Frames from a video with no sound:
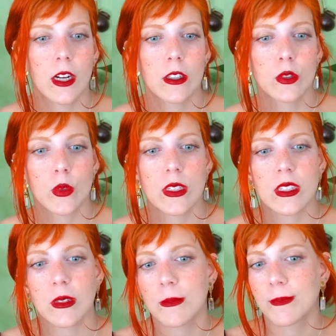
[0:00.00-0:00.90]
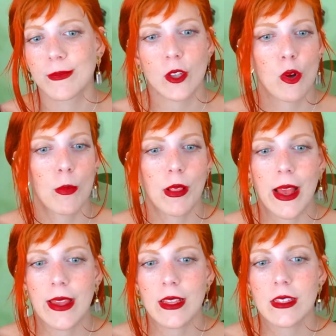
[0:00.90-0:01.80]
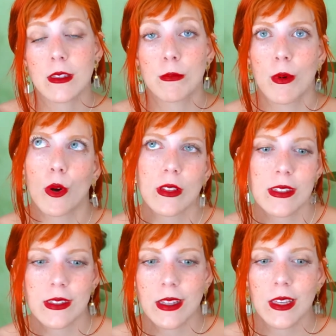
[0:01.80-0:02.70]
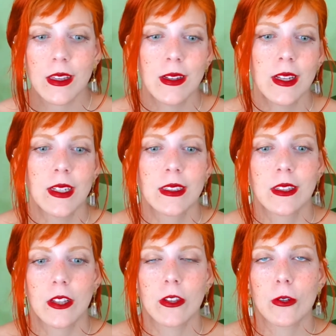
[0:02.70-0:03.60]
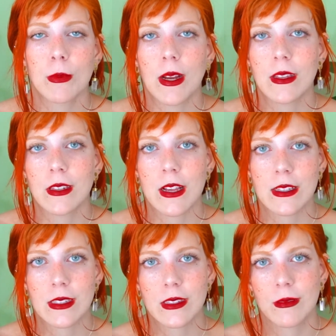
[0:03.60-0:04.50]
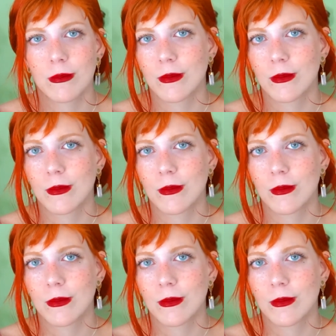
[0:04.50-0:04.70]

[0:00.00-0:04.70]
altruism, compliance, modesty, tender-mindedness.